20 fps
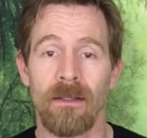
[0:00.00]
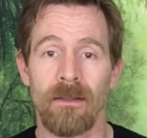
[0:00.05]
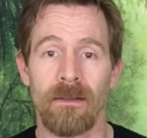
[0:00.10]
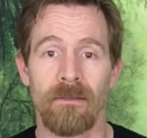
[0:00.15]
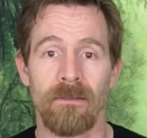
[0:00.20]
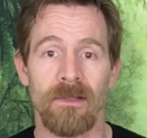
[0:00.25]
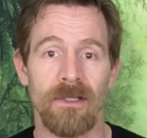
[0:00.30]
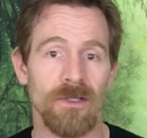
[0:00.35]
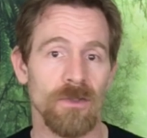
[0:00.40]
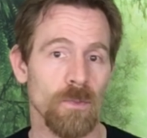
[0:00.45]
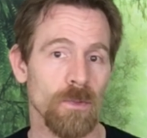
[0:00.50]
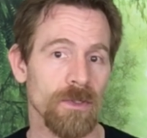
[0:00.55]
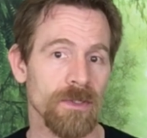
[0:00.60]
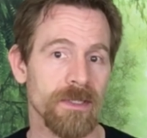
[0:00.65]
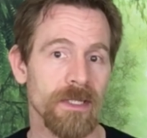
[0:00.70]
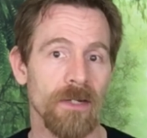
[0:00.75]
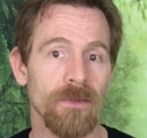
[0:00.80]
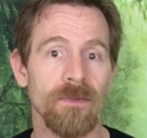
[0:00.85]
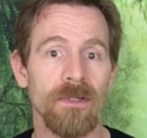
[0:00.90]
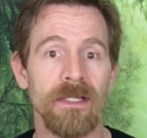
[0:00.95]
This works
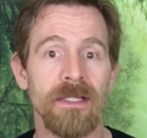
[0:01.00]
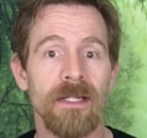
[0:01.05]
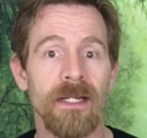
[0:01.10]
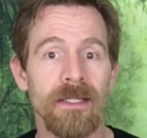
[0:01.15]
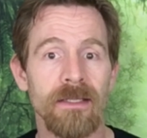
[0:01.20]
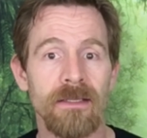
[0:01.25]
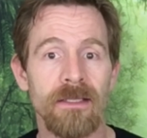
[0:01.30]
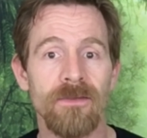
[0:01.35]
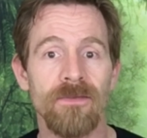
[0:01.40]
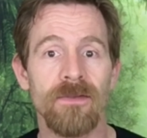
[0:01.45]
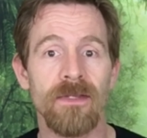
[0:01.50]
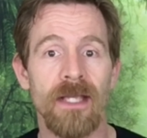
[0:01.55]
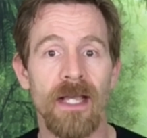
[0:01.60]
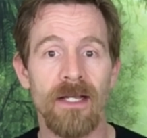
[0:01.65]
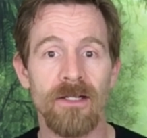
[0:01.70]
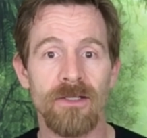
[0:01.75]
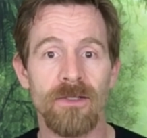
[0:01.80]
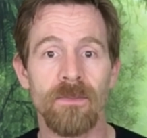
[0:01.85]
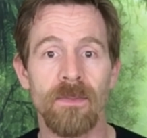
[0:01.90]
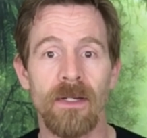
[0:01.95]
out really nicely for the
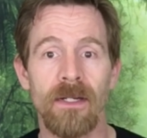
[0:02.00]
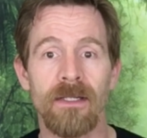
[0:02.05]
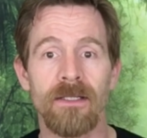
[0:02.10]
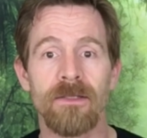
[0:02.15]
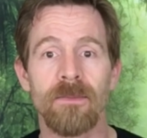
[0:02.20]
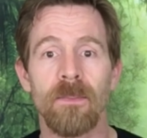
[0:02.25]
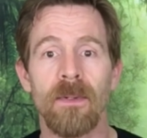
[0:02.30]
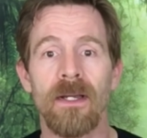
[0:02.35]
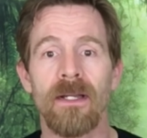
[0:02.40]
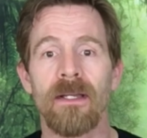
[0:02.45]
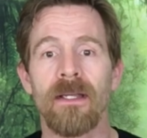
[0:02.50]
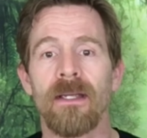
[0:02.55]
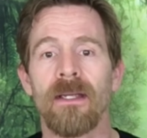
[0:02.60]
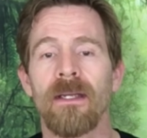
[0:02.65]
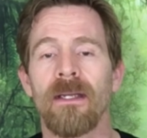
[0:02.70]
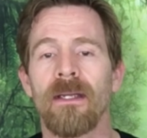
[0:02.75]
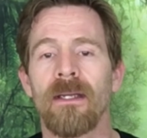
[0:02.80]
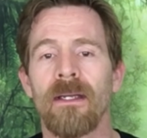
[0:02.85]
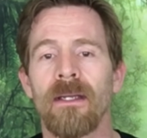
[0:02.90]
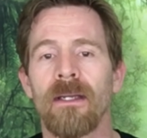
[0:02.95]
isopods, but
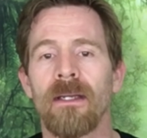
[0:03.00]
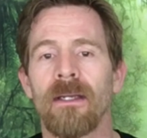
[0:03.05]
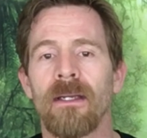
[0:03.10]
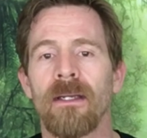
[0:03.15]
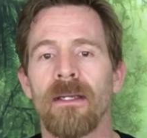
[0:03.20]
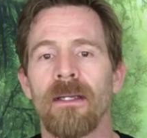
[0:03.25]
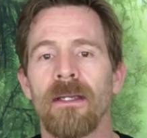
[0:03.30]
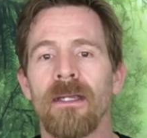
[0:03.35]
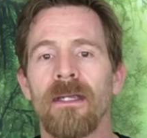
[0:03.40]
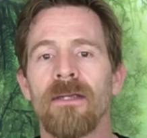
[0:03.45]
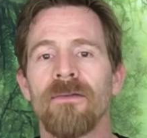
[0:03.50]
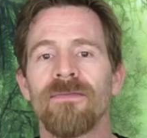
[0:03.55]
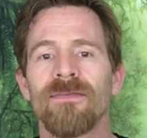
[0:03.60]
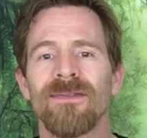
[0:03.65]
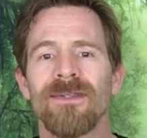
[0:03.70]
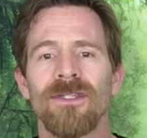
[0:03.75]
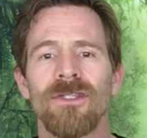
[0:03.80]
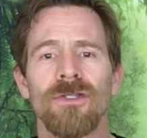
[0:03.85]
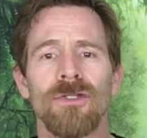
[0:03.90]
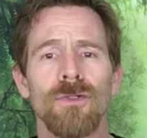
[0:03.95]
if
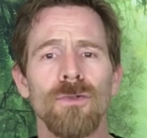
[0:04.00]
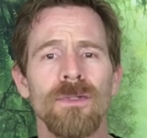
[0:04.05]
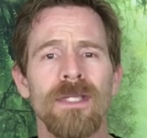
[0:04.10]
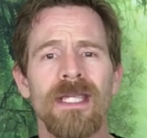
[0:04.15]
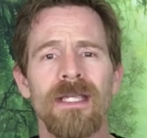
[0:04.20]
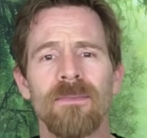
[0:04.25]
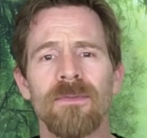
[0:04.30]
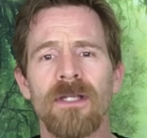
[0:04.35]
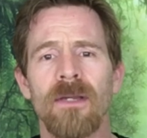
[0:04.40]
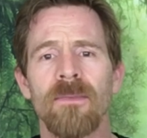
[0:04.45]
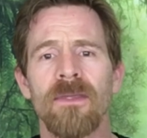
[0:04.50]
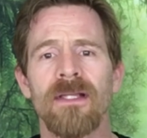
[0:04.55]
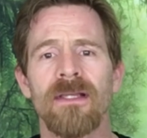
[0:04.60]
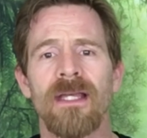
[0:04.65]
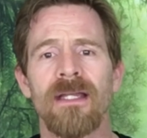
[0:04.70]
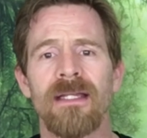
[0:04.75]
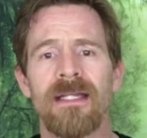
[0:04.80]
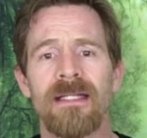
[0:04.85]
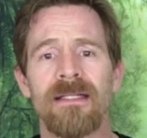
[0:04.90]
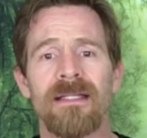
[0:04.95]
you keep something that
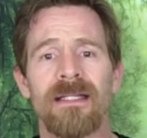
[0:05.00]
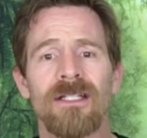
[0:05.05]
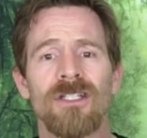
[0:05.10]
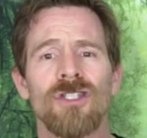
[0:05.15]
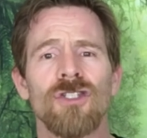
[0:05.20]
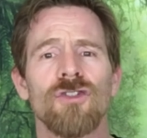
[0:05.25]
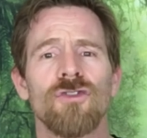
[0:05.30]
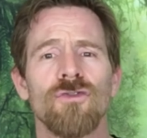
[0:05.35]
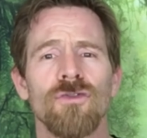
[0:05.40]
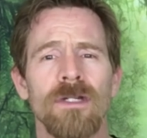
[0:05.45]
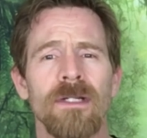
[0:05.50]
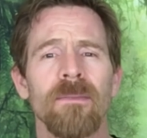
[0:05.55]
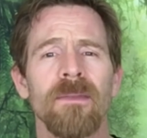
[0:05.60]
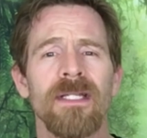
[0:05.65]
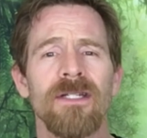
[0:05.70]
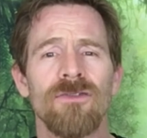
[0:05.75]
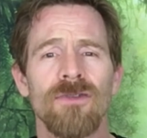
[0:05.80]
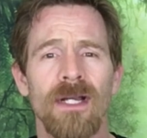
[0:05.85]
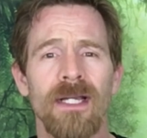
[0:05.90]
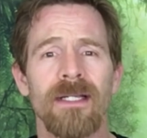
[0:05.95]
needs extremely
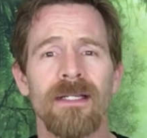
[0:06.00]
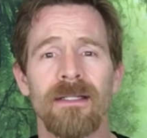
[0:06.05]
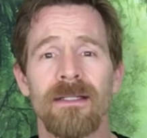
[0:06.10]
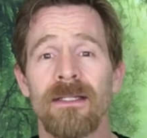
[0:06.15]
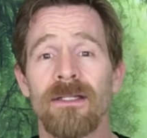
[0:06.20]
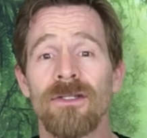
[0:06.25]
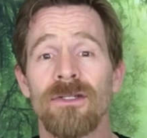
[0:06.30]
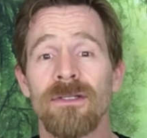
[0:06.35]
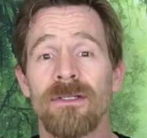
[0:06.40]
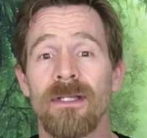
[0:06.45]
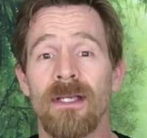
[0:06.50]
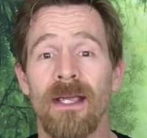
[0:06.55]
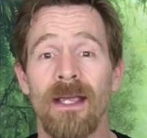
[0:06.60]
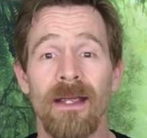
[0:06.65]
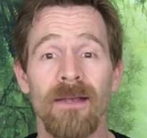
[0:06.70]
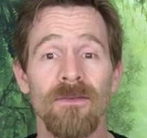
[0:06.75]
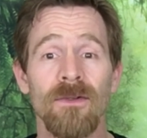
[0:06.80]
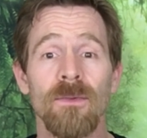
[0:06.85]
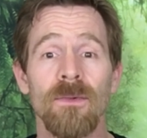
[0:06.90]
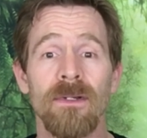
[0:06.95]
dry conditions
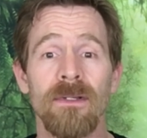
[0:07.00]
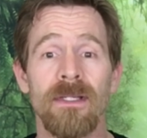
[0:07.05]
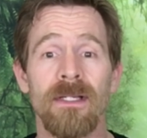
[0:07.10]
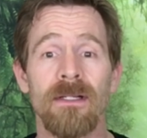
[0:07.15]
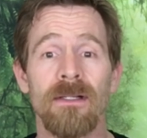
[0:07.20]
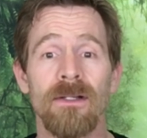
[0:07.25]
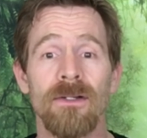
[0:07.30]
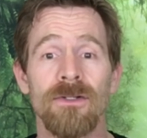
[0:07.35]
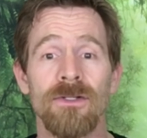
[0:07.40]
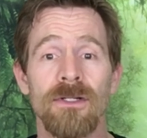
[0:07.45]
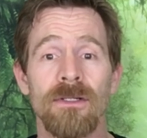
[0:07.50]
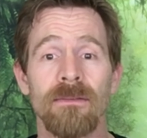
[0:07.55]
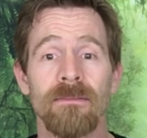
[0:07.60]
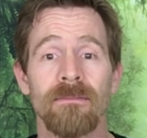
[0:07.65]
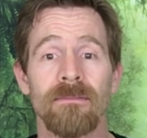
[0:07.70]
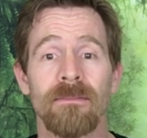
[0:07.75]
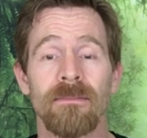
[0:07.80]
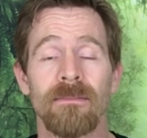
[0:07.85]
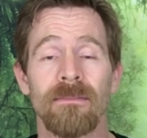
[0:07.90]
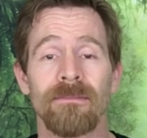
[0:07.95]
everywhere in the enclosure,
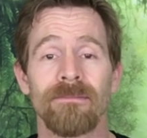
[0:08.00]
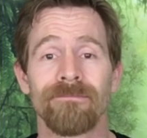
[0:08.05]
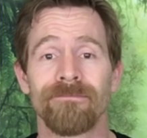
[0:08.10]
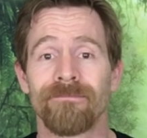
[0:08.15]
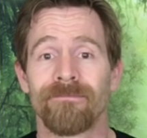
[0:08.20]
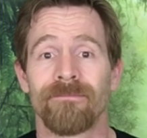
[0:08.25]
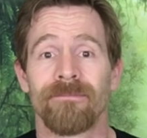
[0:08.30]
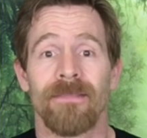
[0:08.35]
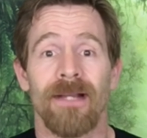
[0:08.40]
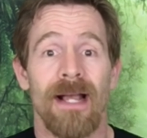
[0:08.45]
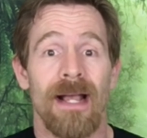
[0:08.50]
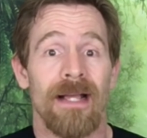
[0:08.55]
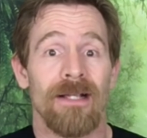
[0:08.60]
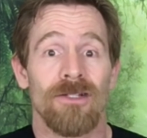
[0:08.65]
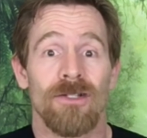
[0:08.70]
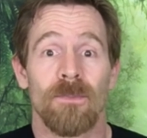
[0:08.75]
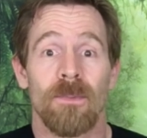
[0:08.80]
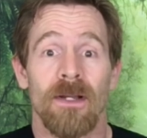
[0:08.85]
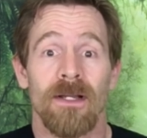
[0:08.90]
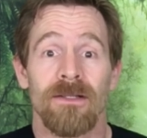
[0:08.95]

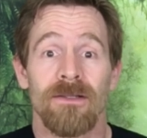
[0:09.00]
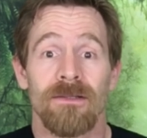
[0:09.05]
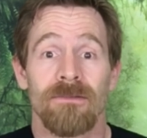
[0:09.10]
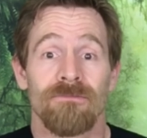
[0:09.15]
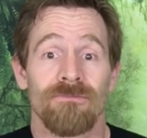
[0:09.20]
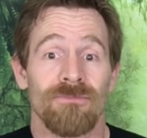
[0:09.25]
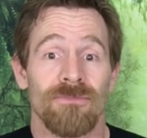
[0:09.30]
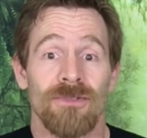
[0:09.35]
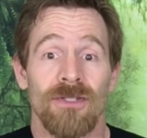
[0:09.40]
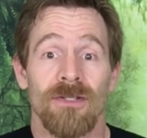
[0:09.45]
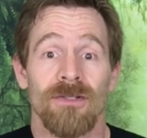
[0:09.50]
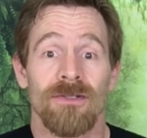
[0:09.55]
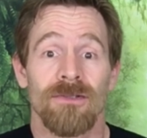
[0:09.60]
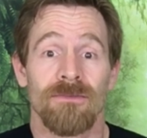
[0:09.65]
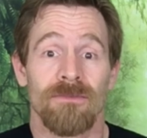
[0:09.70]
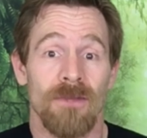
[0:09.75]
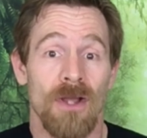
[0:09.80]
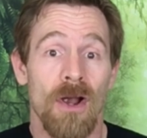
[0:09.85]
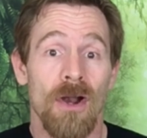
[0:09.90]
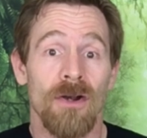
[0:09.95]
isopods just
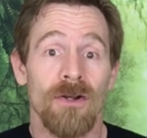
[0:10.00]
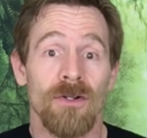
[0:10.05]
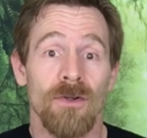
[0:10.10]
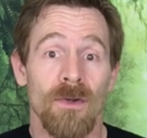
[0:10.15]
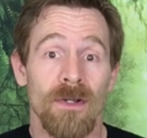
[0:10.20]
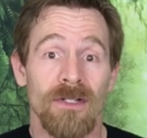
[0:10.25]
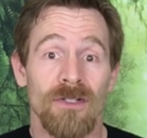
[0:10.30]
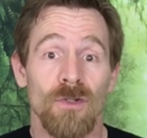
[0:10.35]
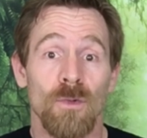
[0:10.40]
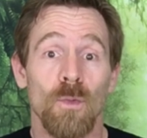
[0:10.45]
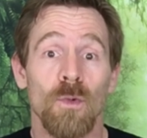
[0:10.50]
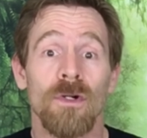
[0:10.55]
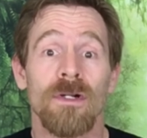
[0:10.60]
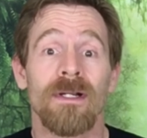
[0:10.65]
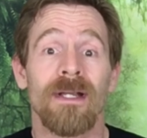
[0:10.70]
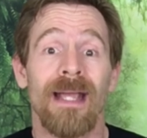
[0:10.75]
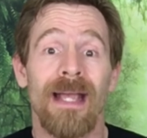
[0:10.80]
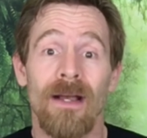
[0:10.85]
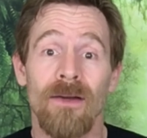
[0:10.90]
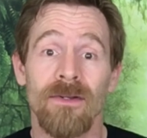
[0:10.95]
aren't going to work
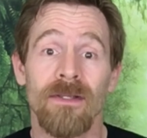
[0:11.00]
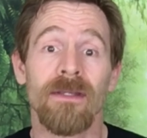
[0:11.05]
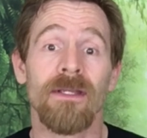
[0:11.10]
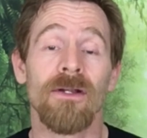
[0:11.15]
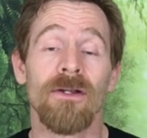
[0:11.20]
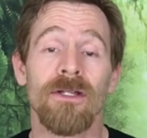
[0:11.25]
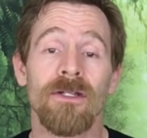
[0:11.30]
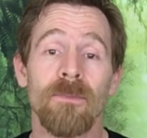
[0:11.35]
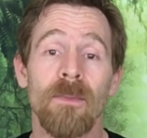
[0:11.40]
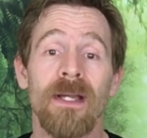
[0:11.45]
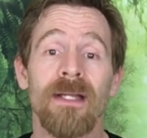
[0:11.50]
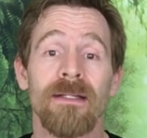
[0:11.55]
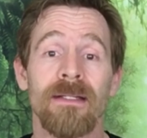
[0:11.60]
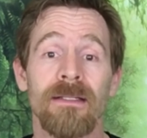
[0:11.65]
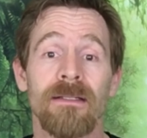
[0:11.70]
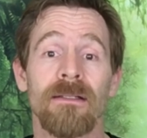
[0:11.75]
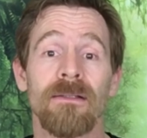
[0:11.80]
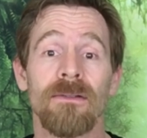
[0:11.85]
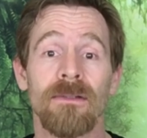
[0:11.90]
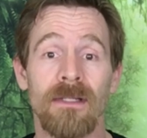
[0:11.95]
out in there, and you might need
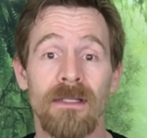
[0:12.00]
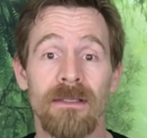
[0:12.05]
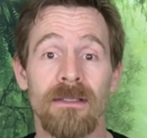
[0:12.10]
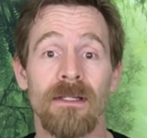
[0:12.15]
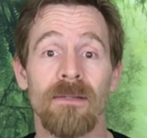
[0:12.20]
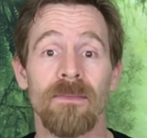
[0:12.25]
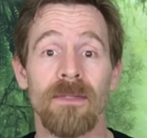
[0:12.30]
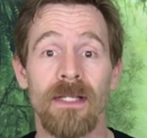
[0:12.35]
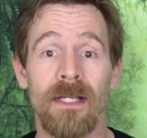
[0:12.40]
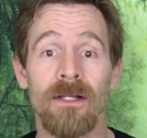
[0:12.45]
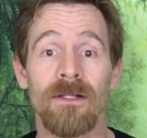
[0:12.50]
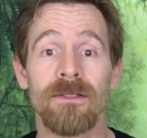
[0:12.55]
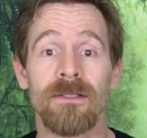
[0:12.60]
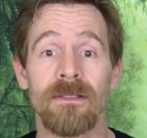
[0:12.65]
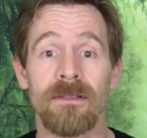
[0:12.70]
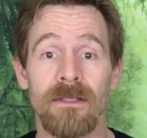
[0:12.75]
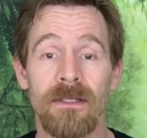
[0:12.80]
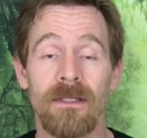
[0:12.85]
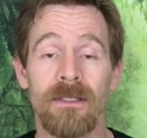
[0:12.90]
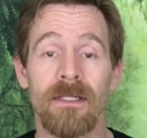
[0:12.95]
to look at something else as
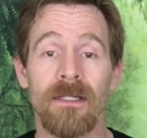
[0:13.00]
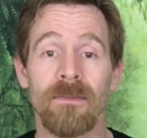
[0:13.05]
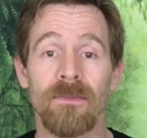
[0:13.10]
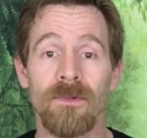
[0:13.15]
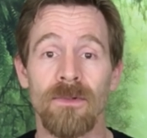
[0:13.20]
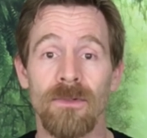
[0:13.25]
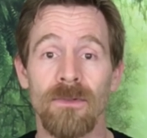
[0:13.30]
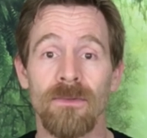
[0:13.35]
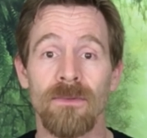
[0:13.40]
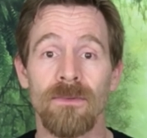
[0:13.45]
a cleanup crew.